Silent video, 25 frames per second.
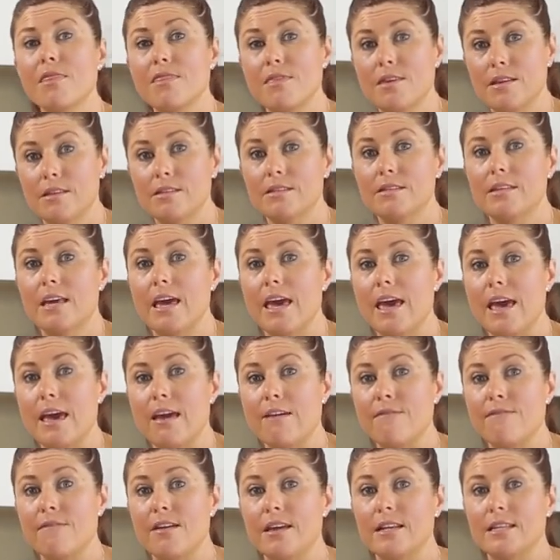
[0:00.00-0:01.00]
this
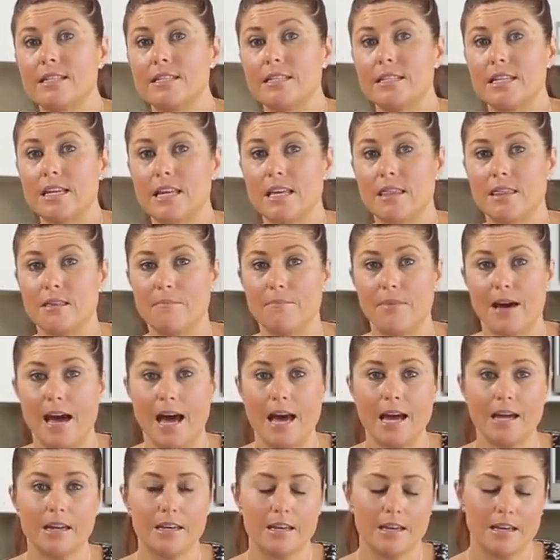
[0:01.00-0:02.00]
air vent in the
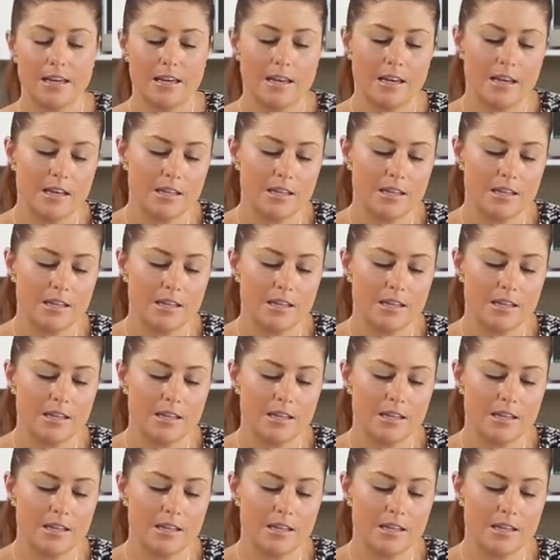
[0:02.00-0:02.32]
back,